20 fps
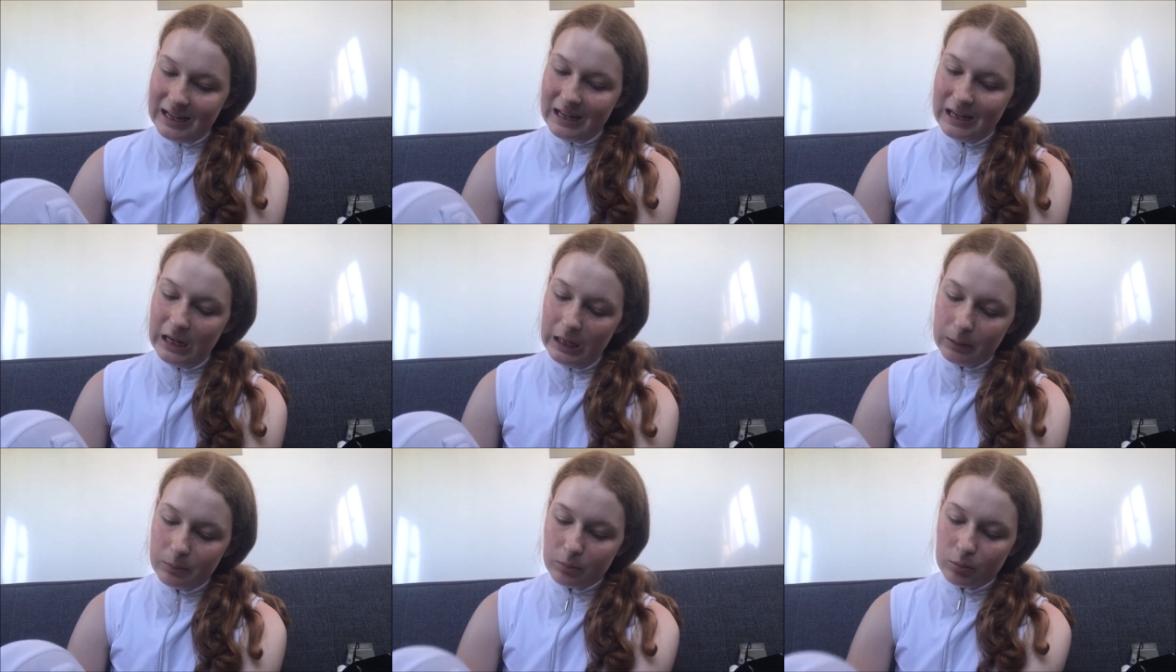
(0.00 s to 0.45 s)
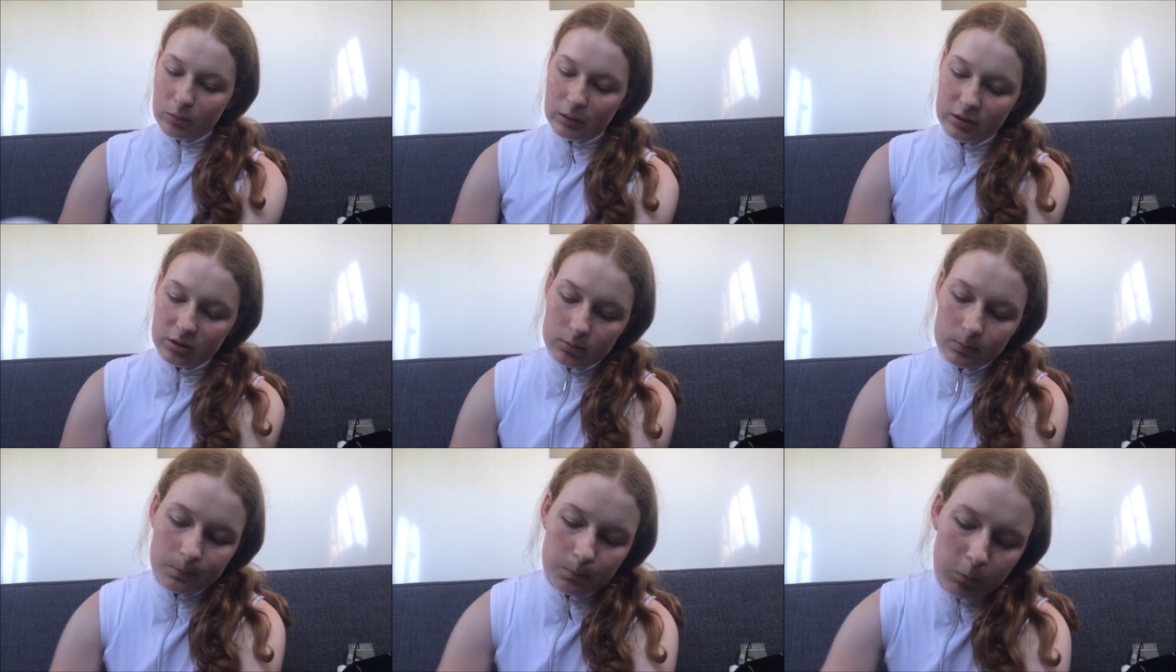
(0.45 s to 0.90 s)
um,
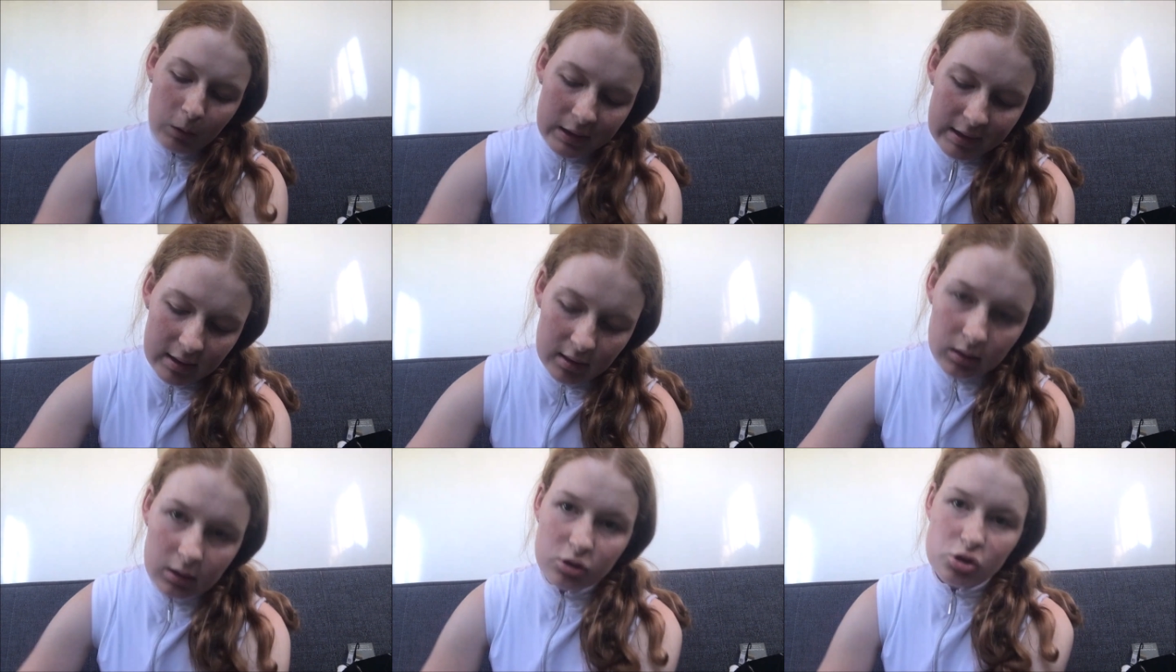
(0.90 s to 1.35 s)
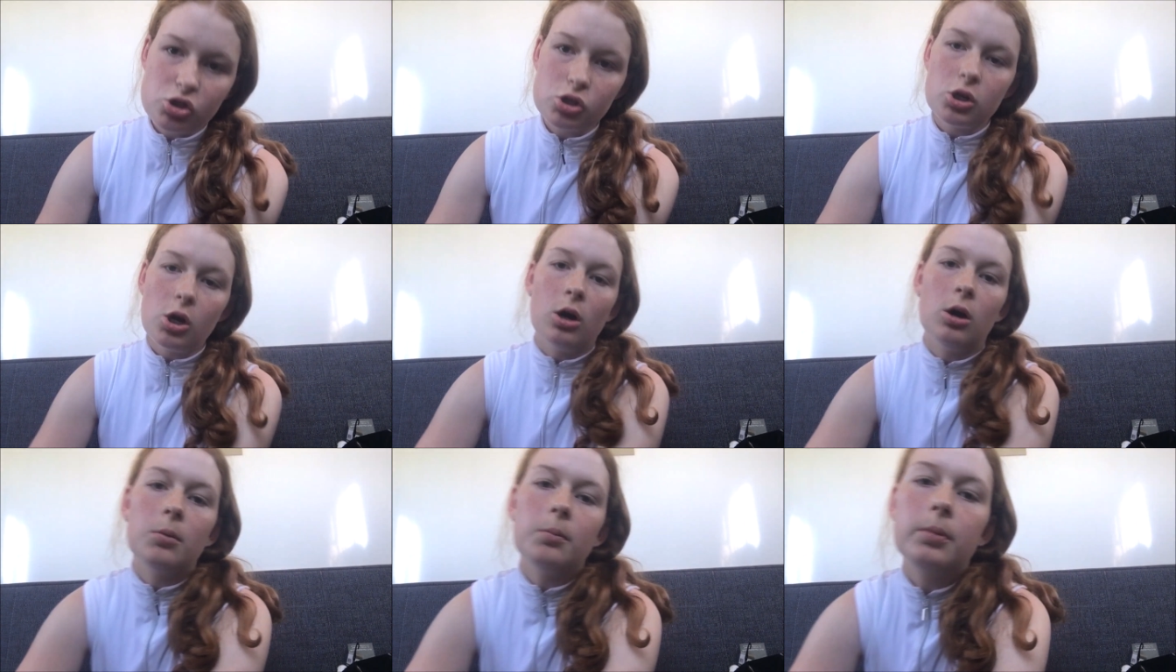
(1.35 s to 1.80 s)
we went in the
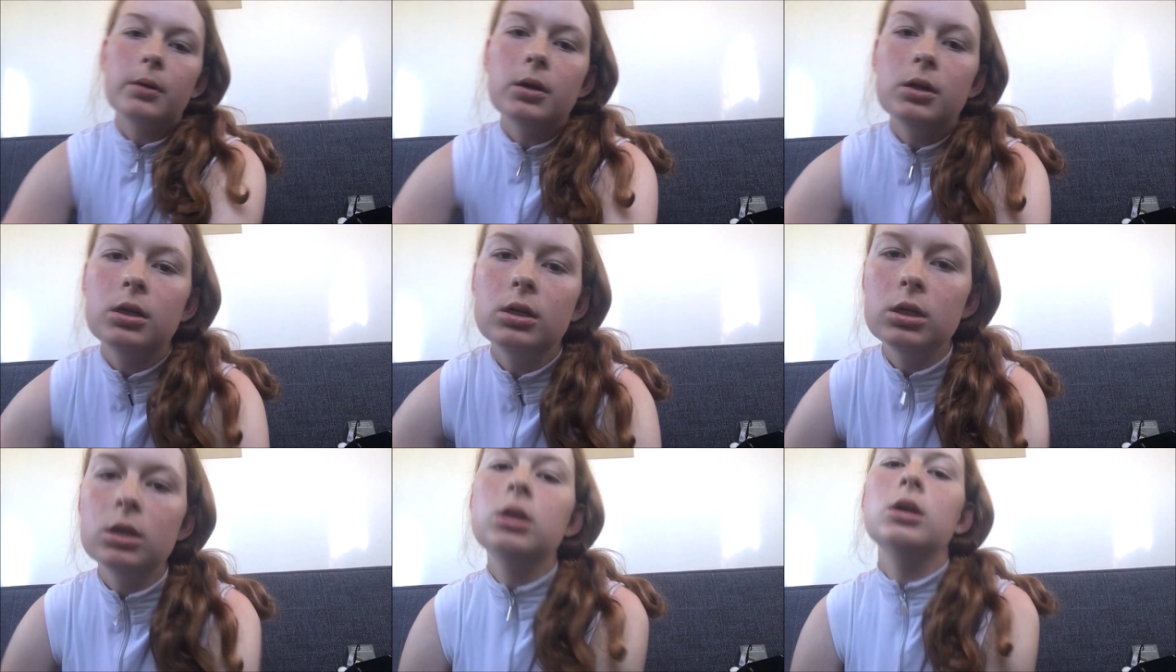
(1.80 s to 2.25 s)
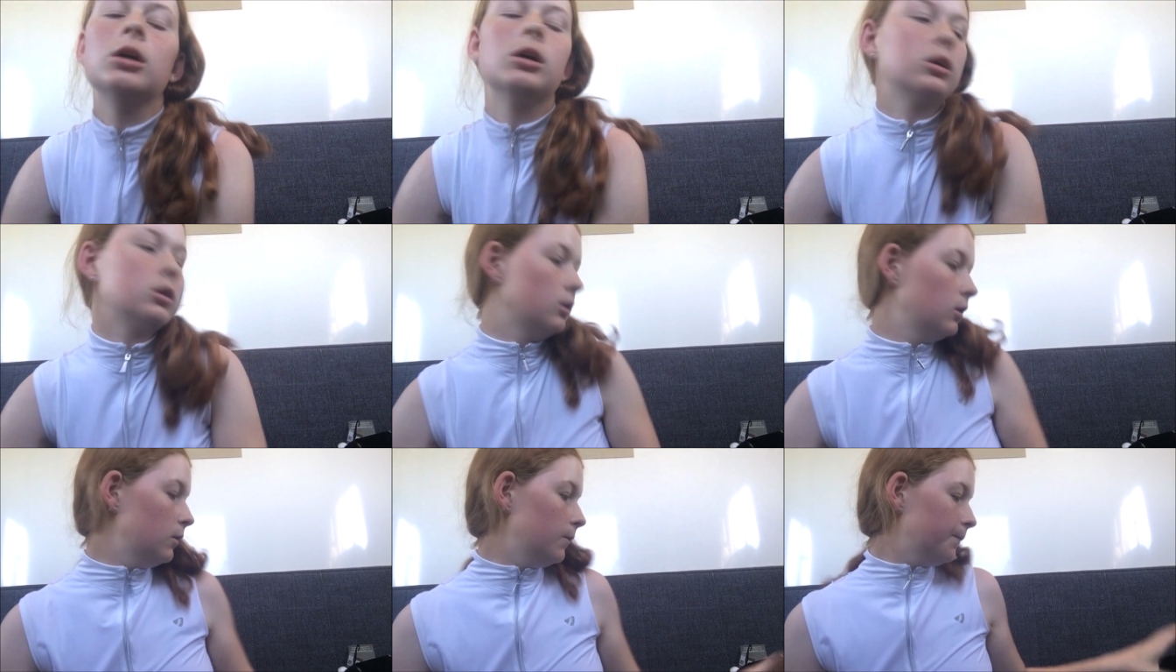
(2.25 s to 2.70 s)
shop
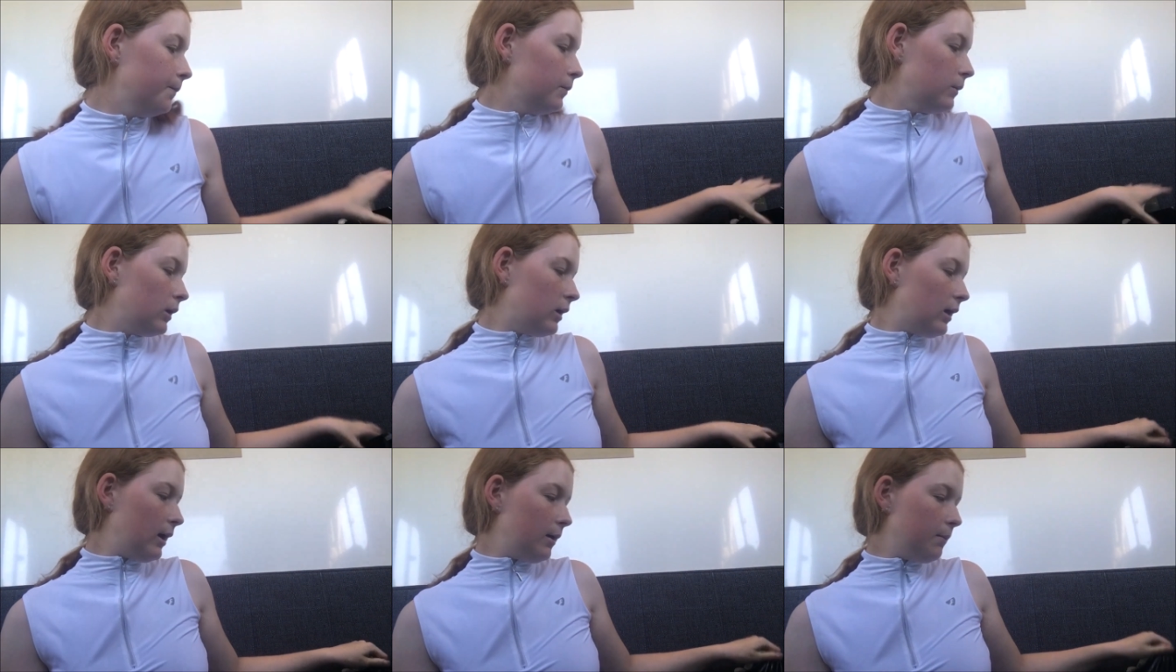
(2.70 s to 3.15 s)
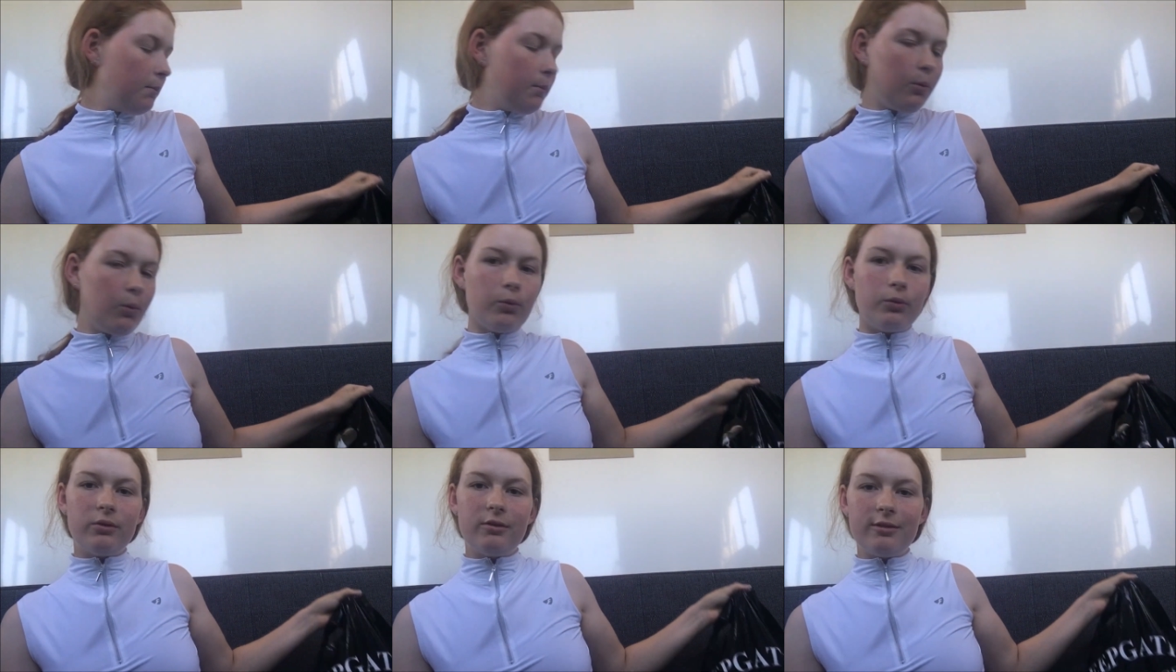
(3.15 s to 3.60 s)
and
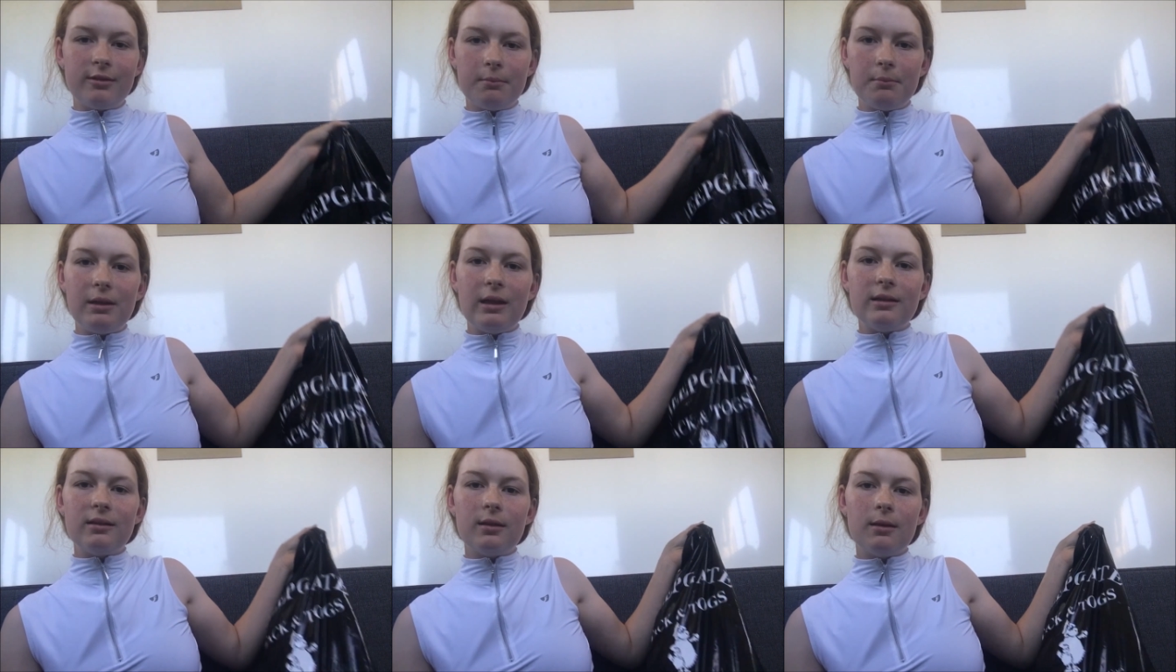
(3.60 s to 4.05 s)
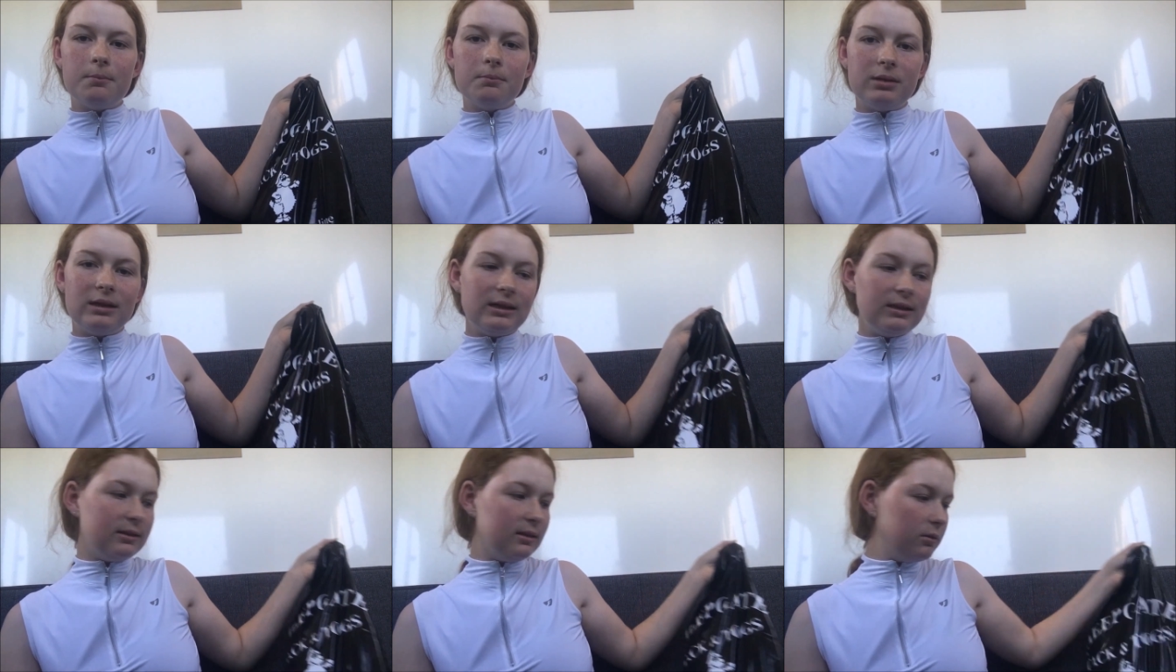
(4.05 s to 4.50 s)
bought some bits
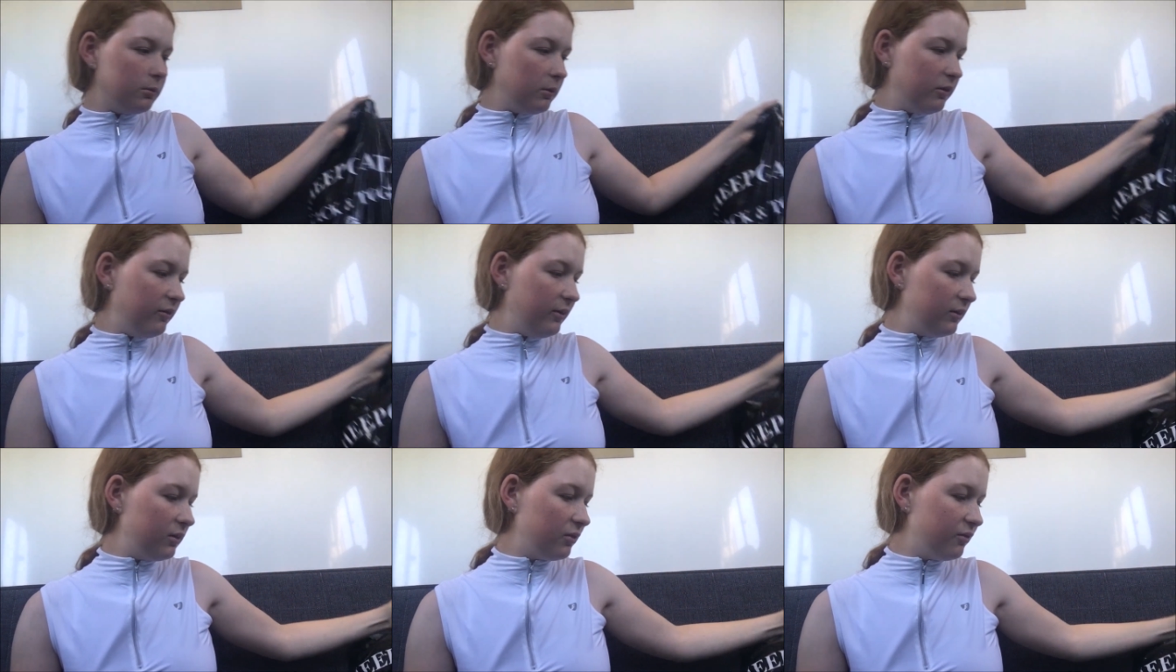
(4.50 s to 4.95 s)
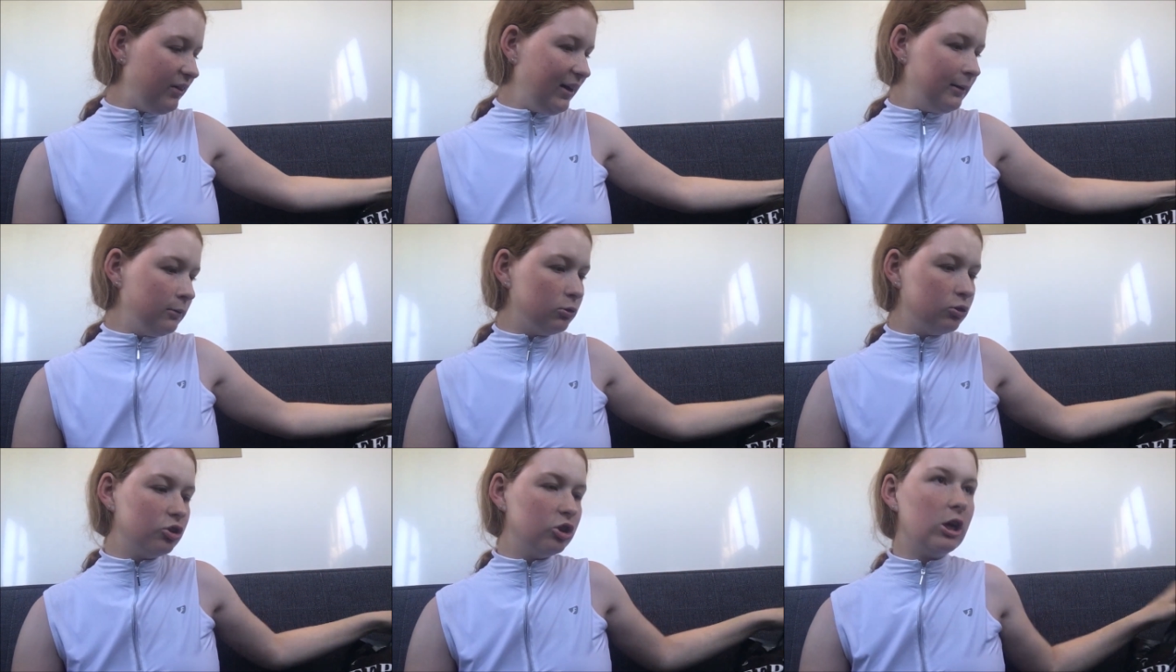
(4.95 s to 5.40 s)
and pieces of this
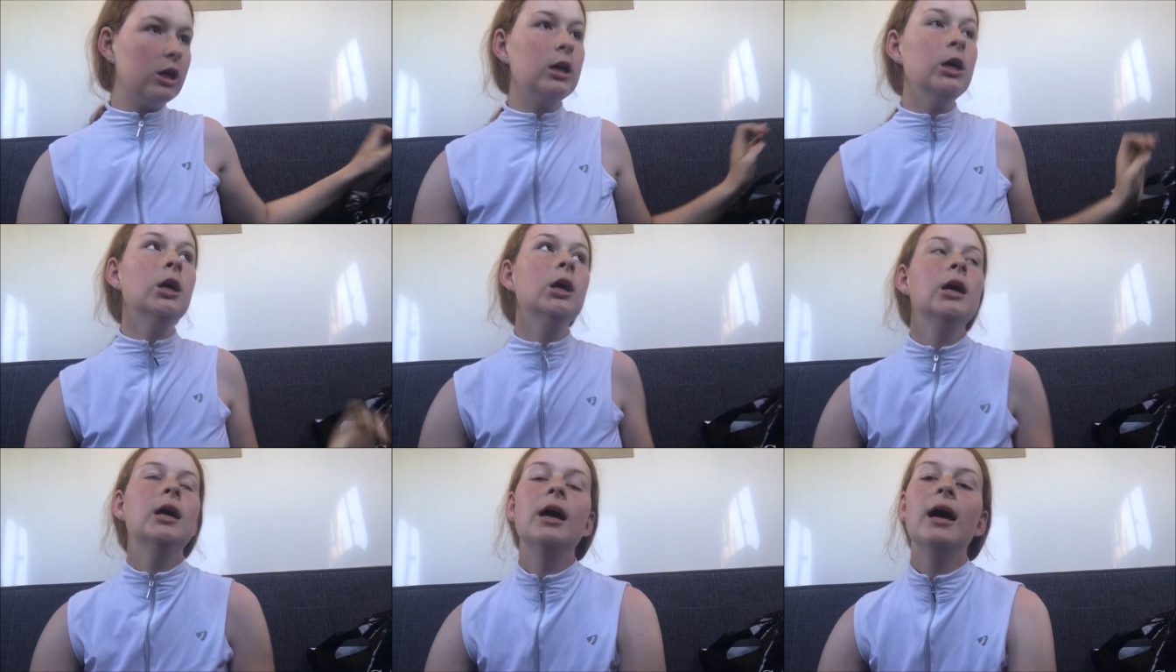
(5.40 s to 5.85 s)
voucher